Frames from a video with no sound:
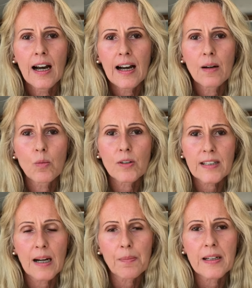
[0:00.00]
And what's
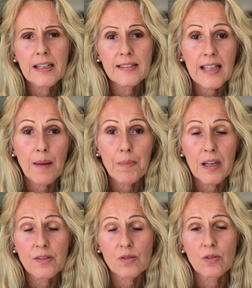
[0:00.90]
happening is that
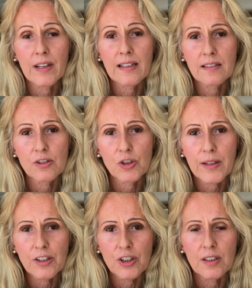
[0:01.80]
person or that
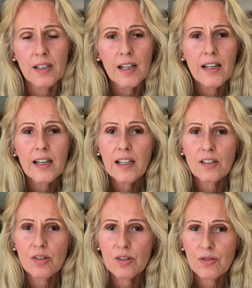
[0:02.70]
situation
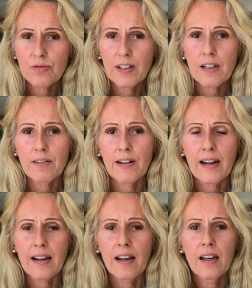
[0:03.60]
is
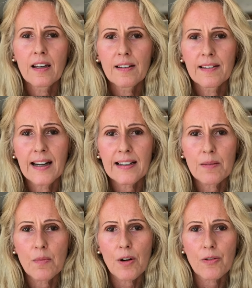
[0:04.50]
triggering that
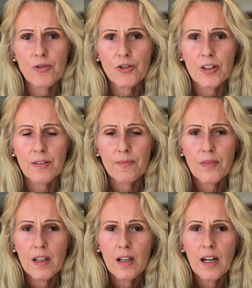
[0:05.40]
emotion.
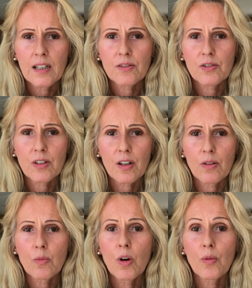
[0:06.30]
And
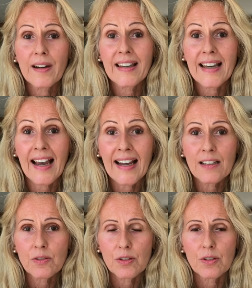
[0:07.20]
so what we
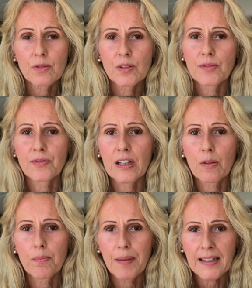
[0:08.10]
can do to
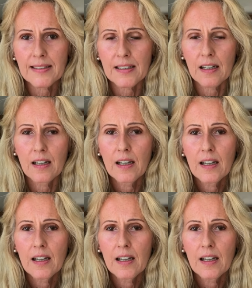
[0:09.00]
feel better